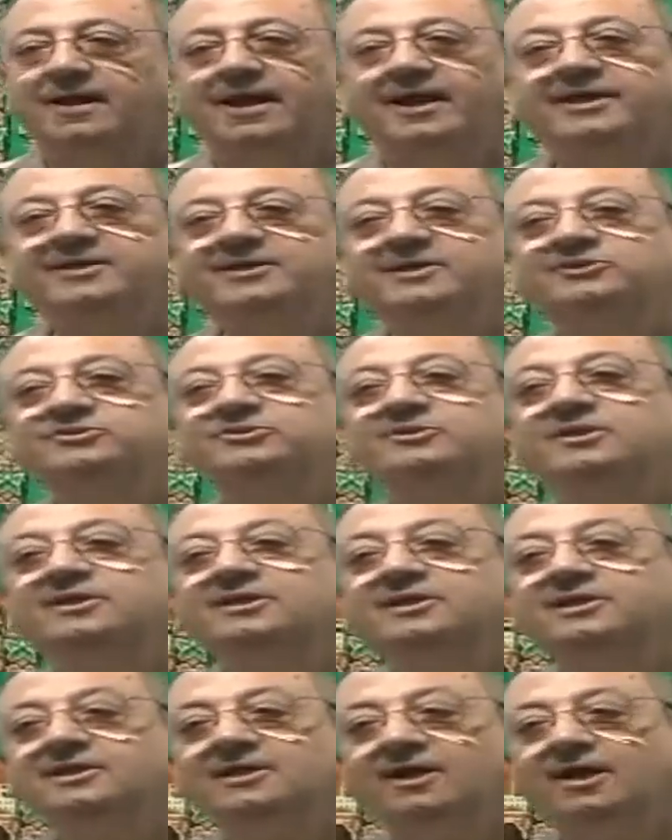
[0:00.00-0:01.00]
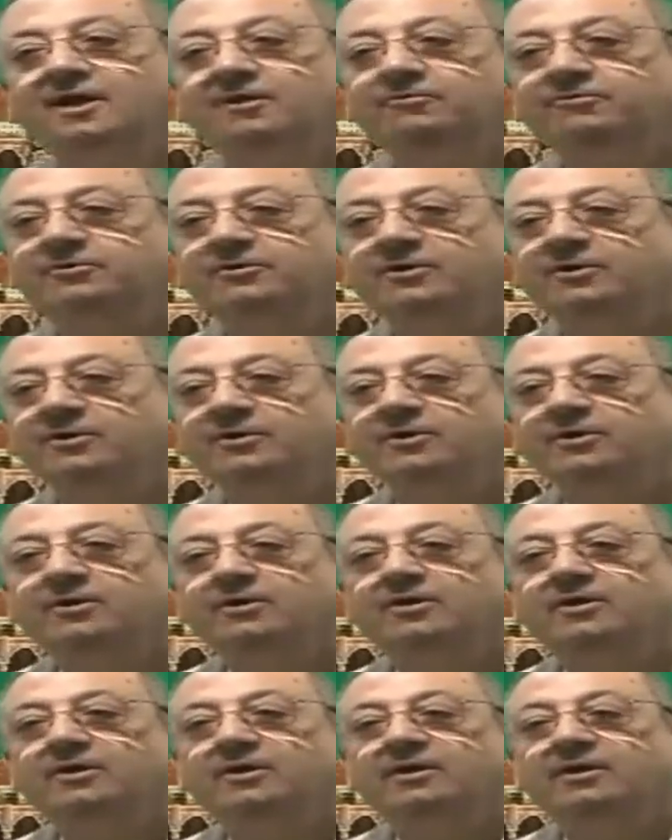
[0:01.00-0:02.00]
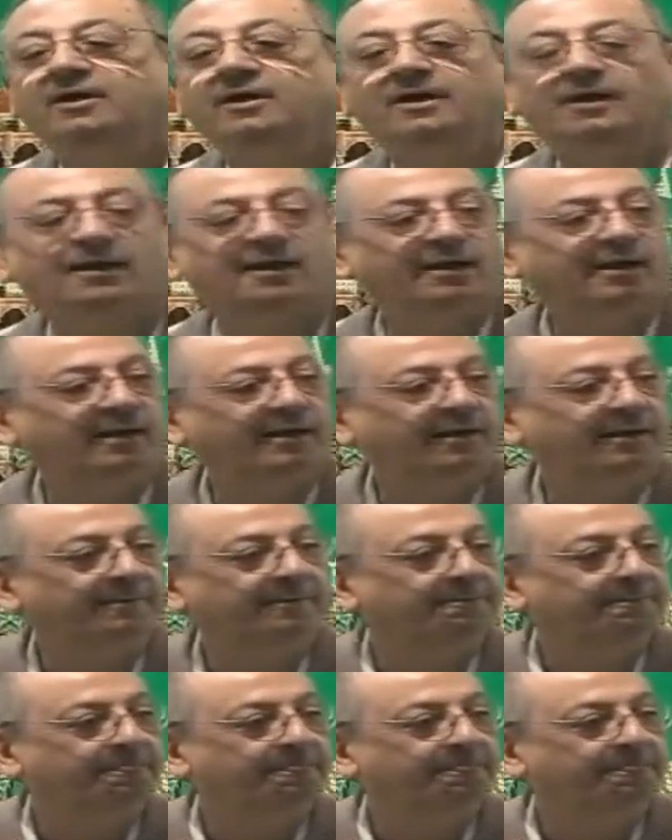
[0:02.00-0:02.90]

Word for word: highest degree of uh,